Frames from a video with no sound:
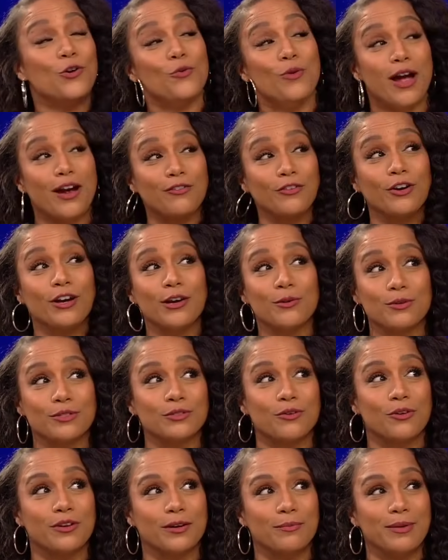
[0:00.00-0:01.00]
whoever it
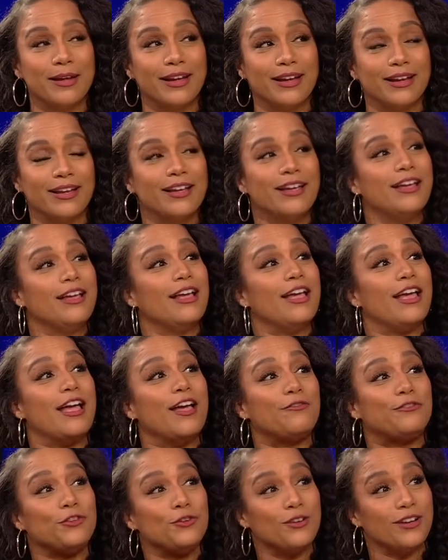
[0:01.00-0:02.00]
was going to be. That's a whole
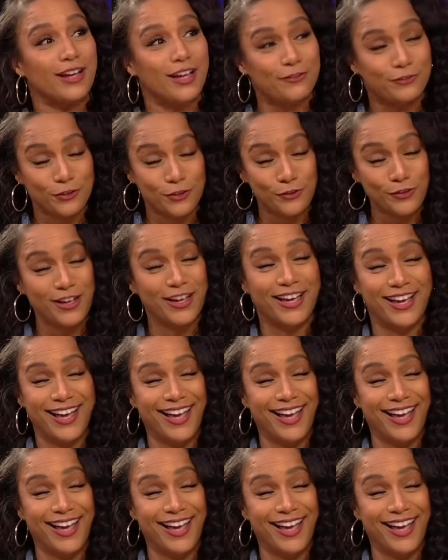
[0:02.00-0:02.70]
lot of magic. That's some